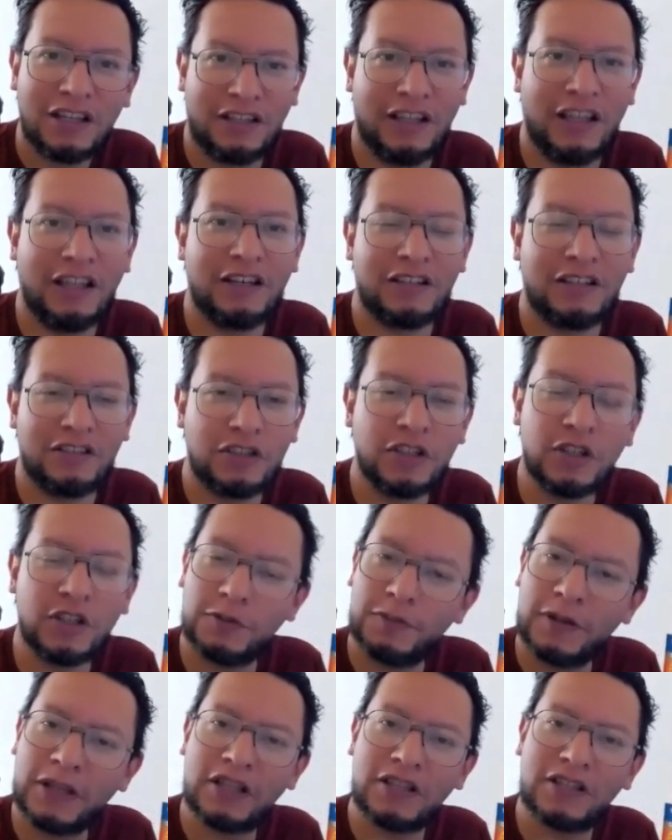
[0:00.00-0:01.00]
Then
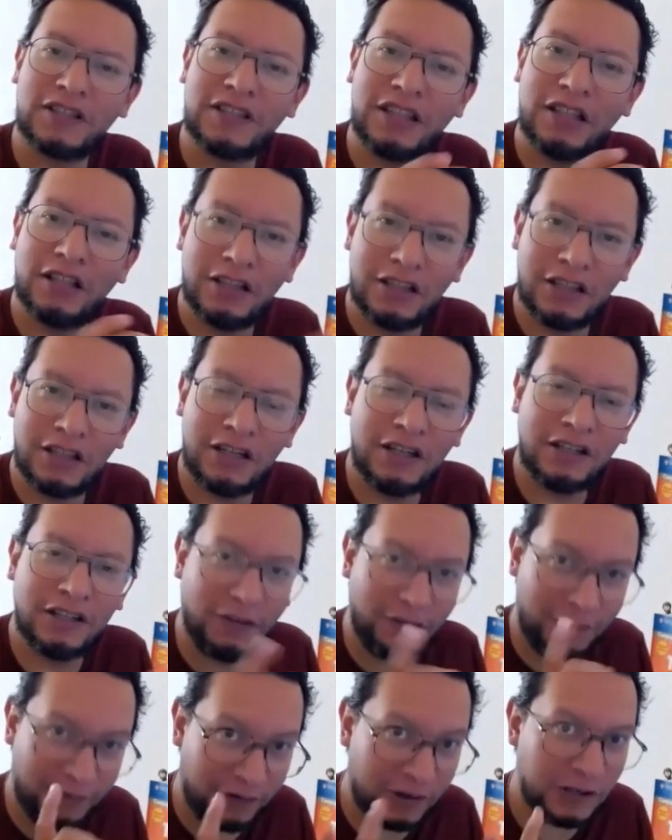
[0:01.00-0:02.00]
just because he
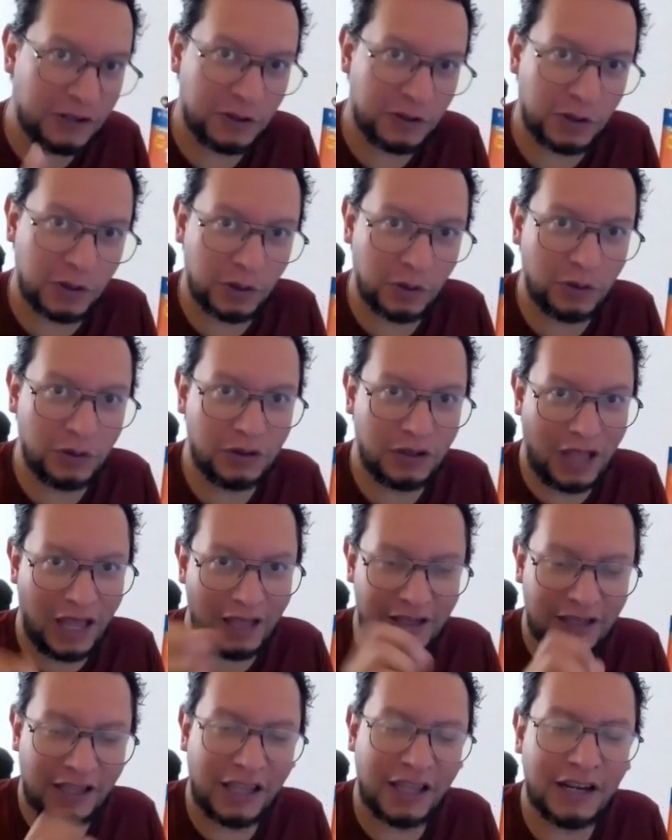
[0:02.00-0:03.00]
learned the first rule,
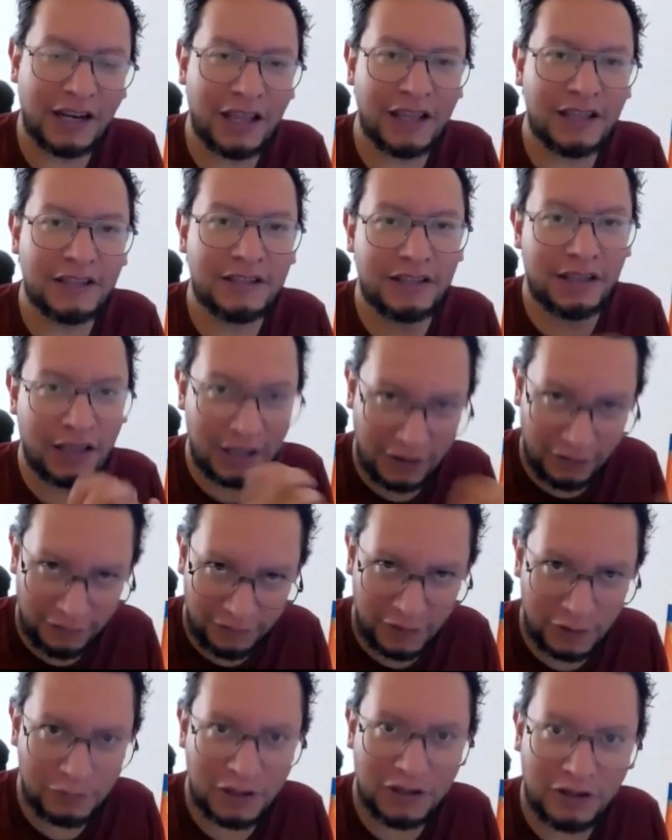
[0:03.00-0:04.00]
adding an S in the
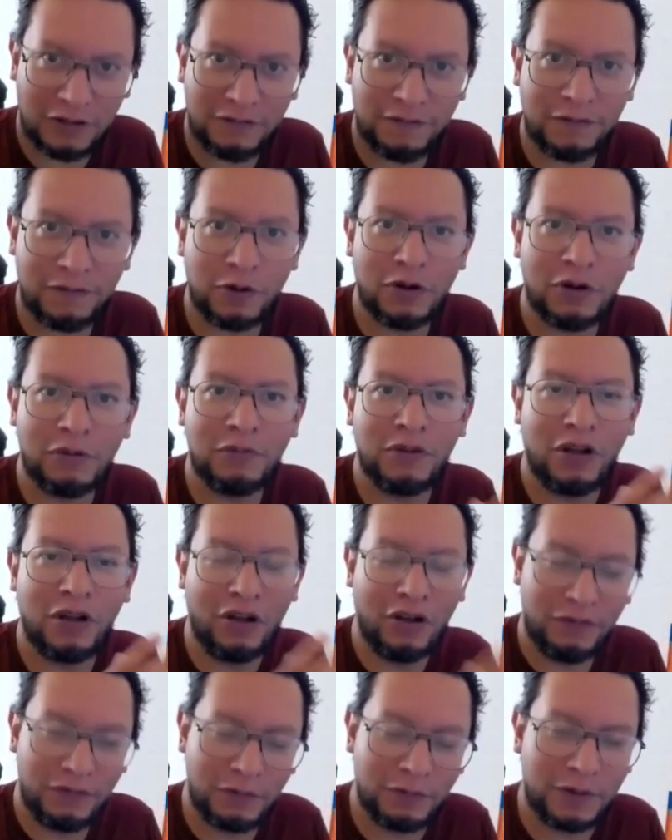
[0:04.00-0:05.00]
affirmative form
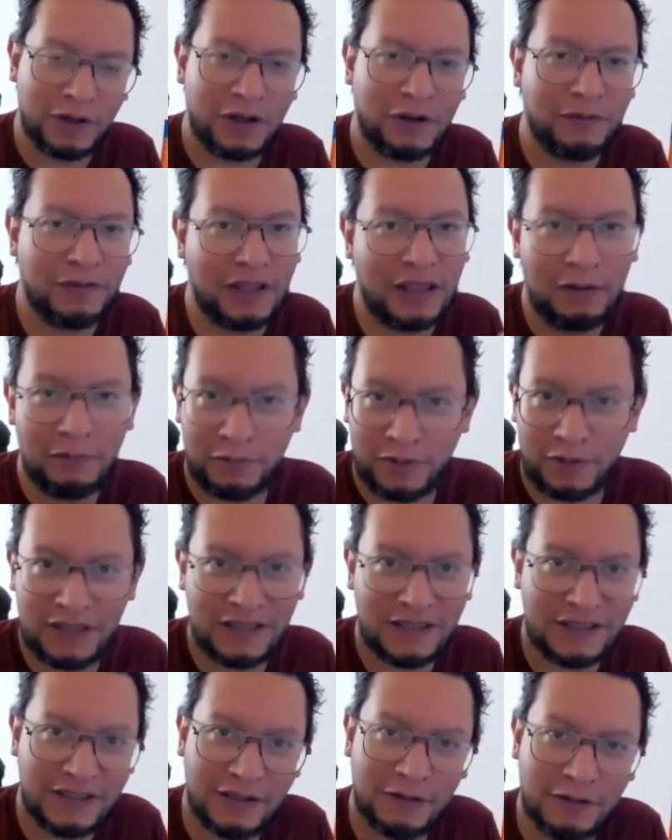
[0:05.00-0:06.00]
of the verb in
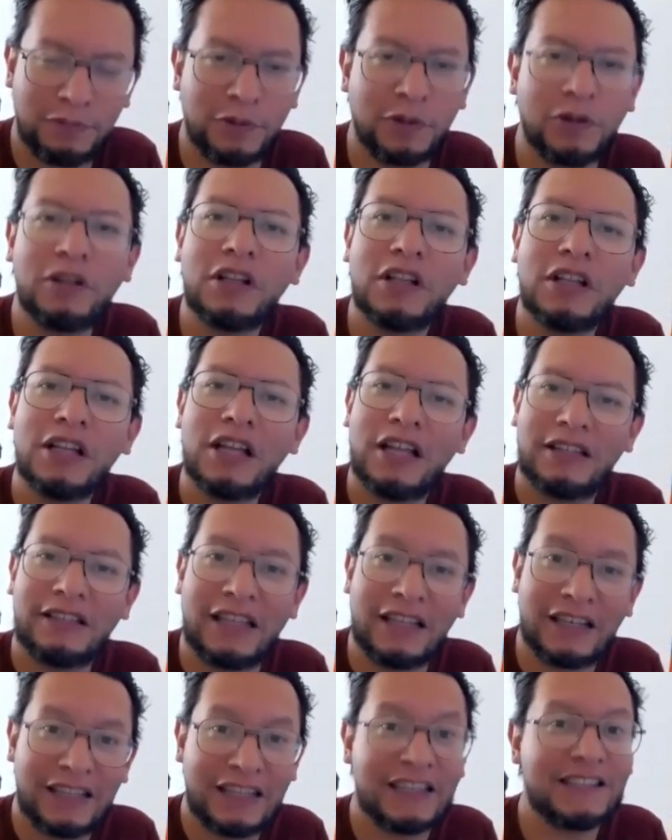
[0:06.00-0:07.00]
present simple,
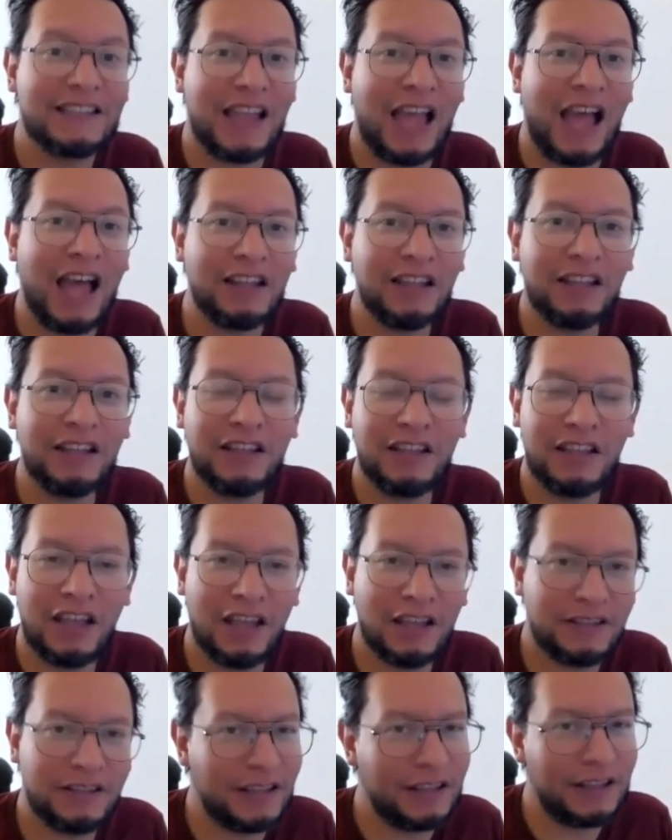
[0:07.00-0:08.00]
then he's adding the
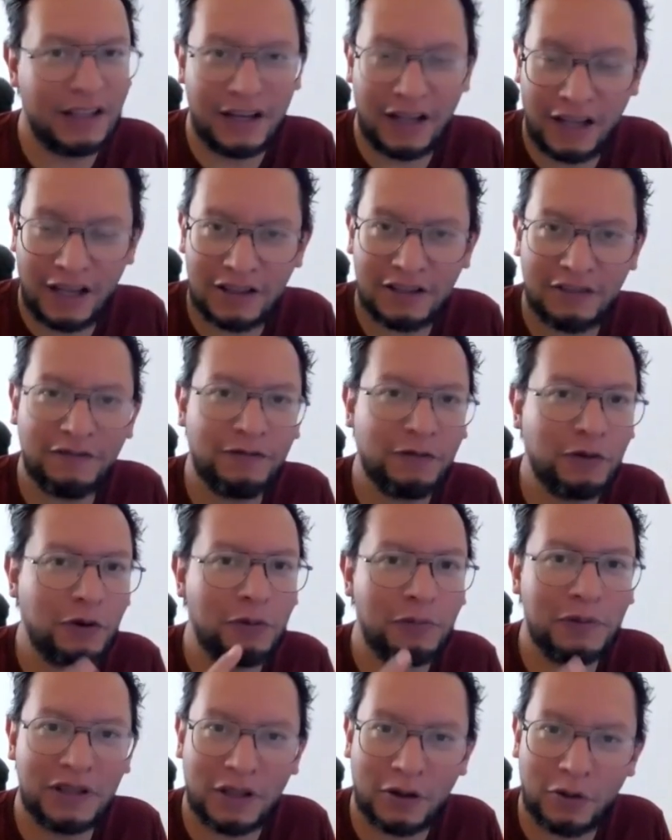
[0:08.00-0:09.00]
S in the negative
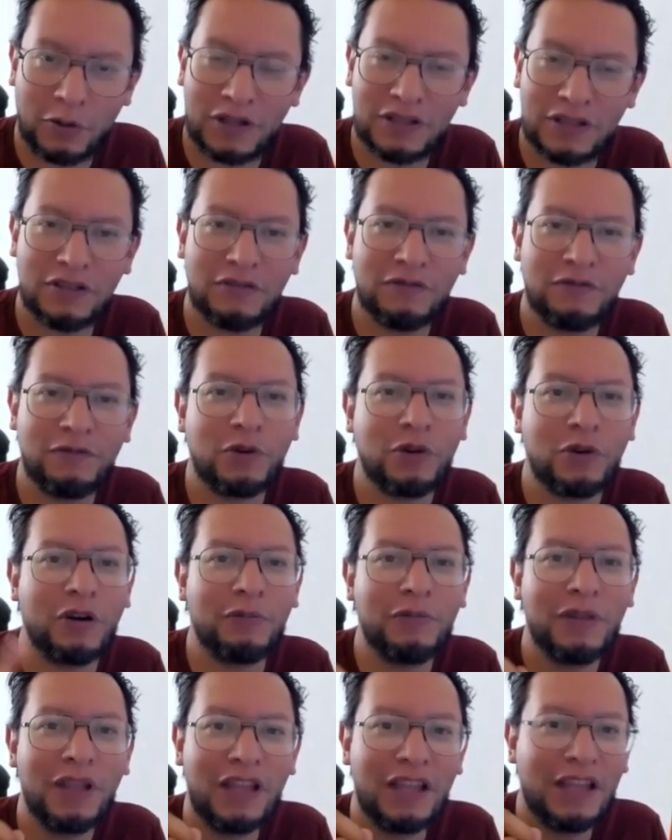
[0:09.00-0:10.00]
form, in the question
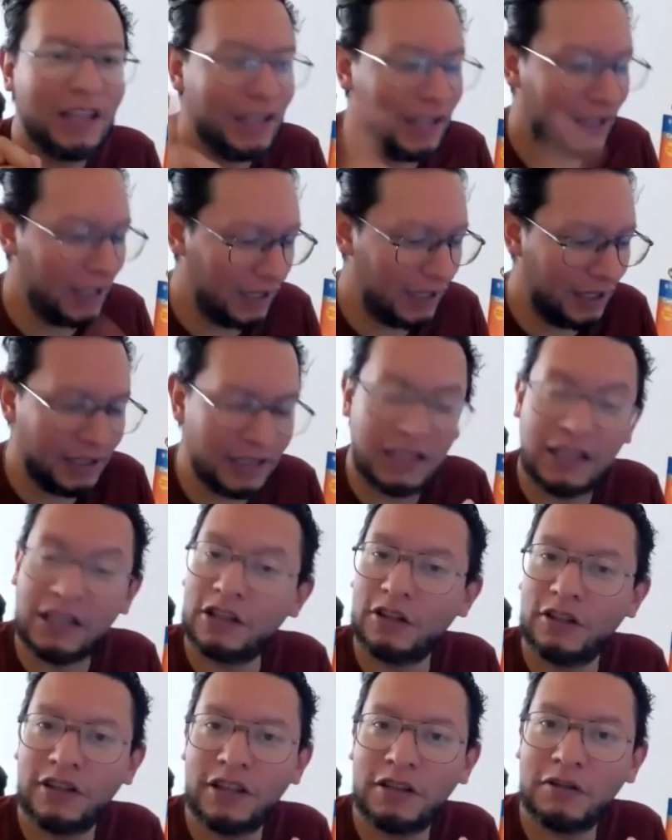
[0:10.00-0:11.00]
form,
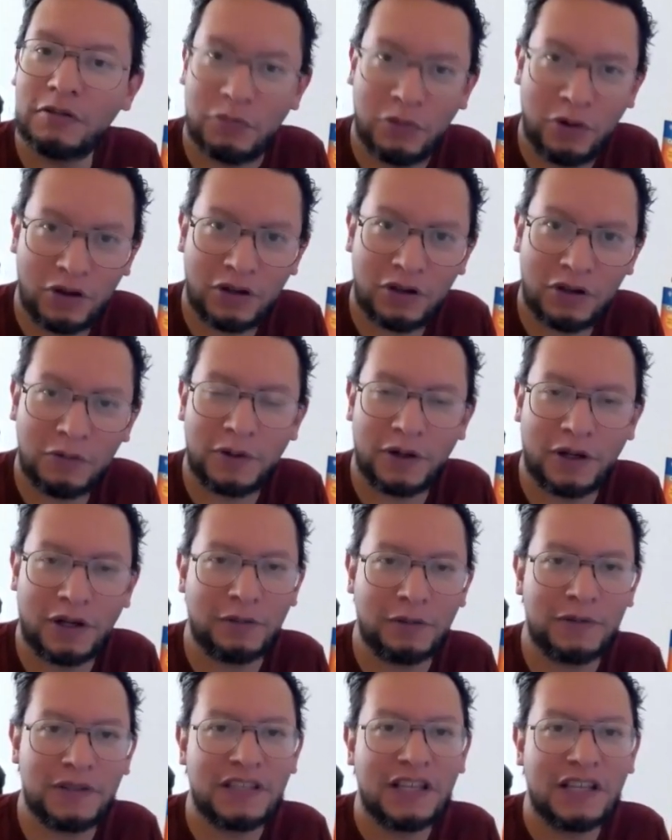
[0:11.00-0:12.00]
including modal
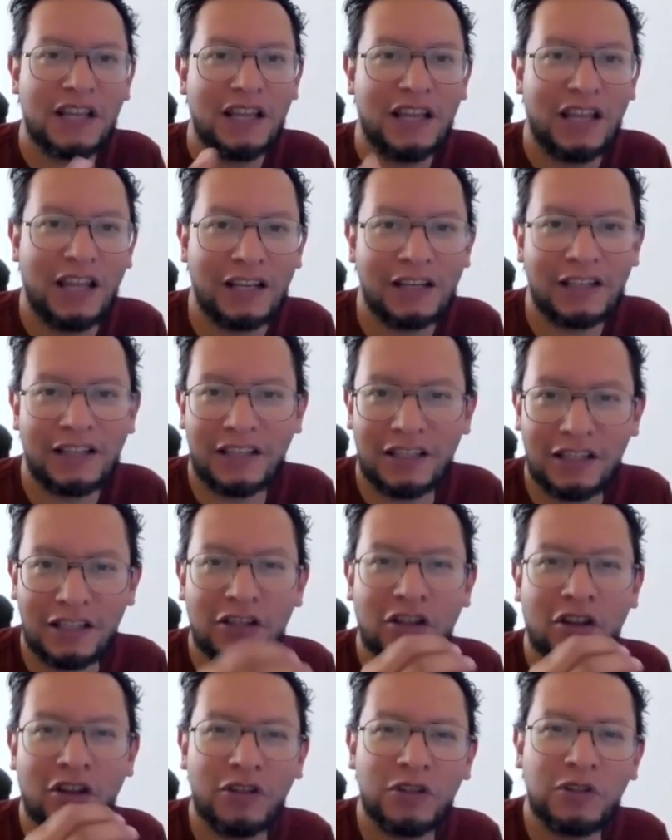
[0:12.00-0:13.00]
verbs, and
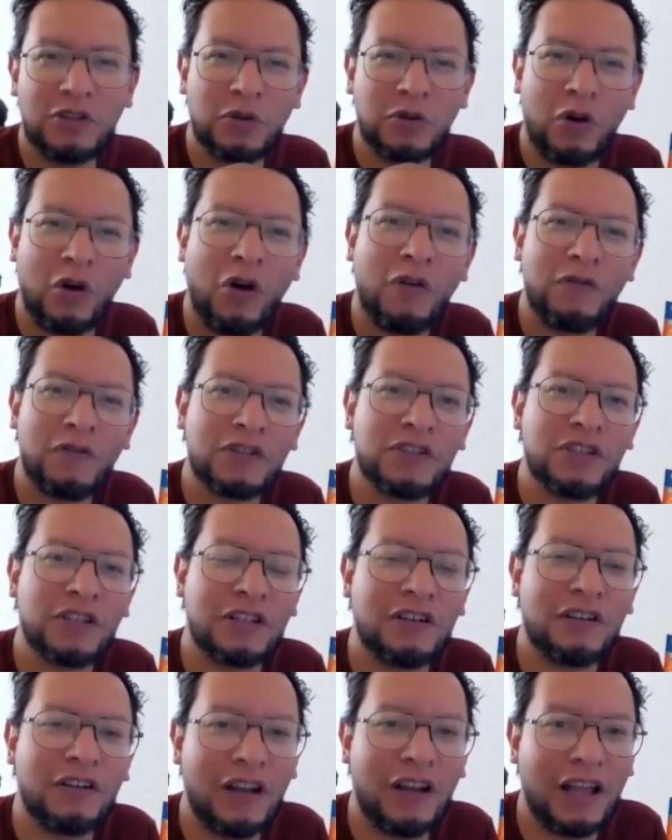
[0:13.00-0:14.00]
he's going to
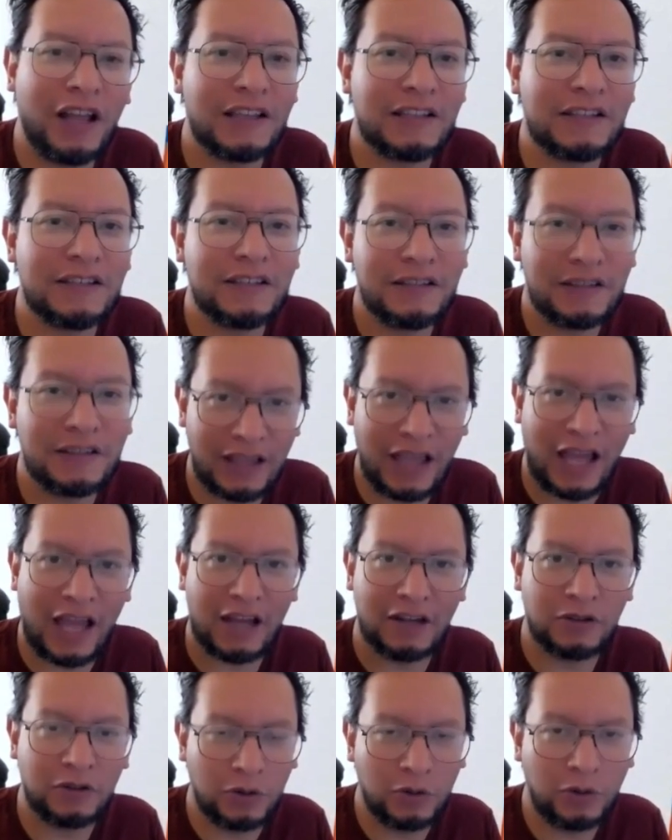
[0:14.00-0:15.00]
overgeneralize
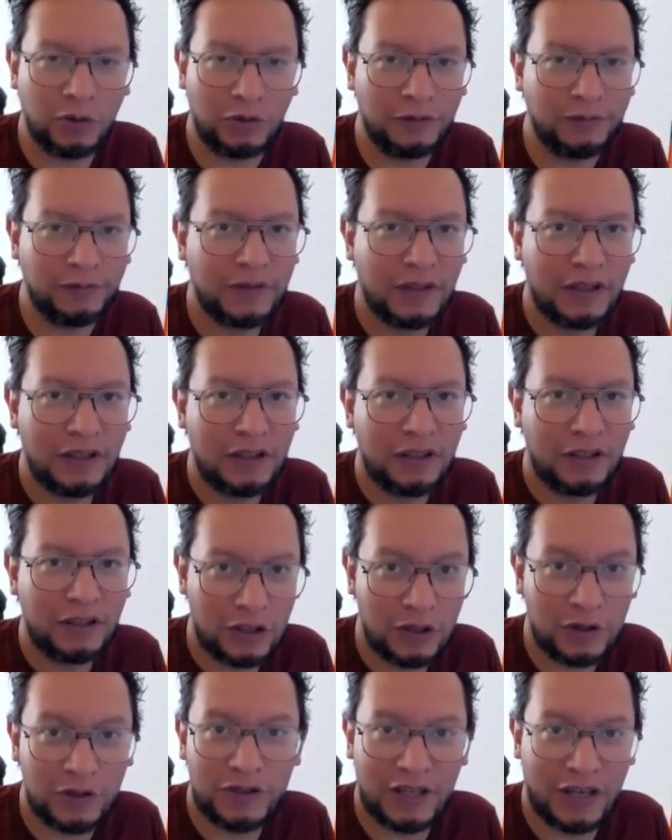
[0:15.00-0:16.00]
that rule,
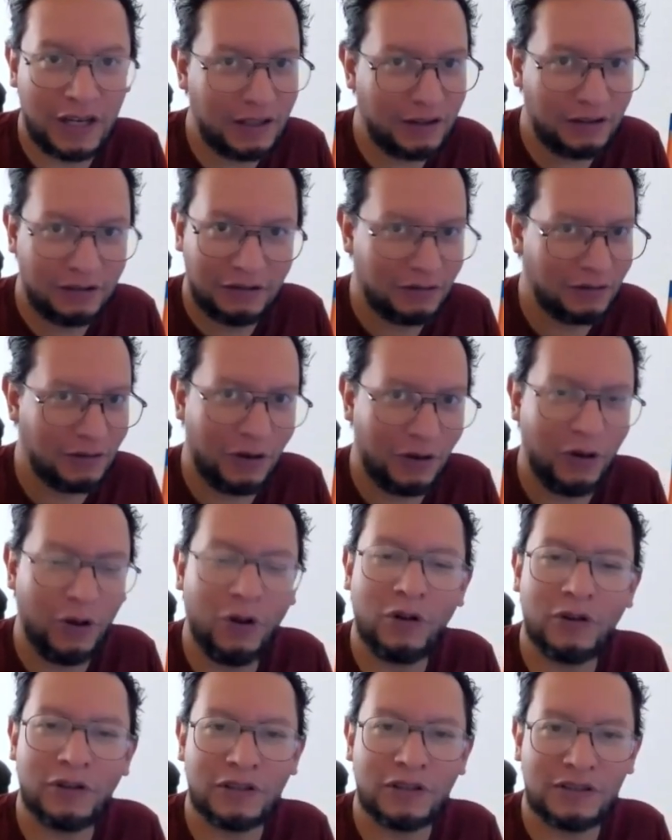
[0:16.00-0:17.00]
using it
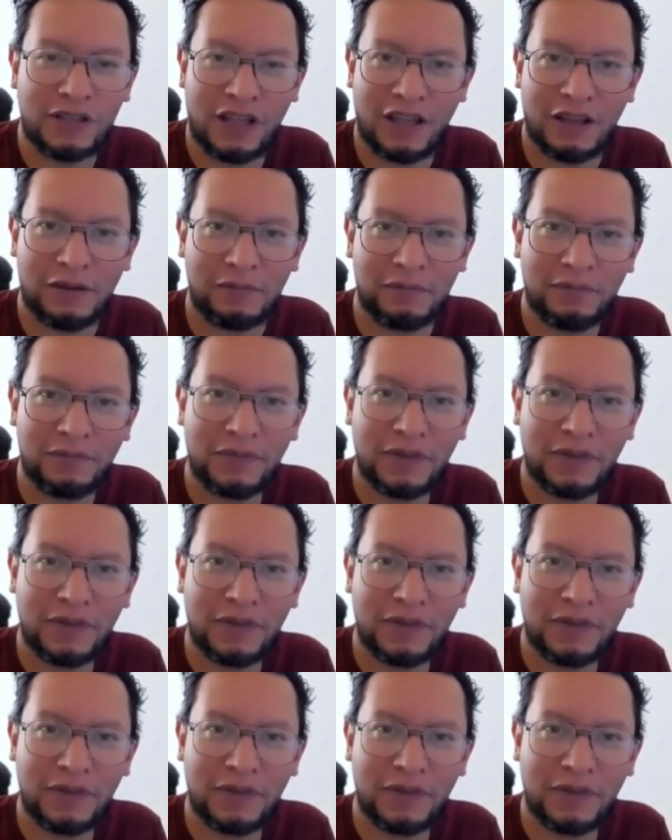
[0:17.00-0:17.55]
all the time.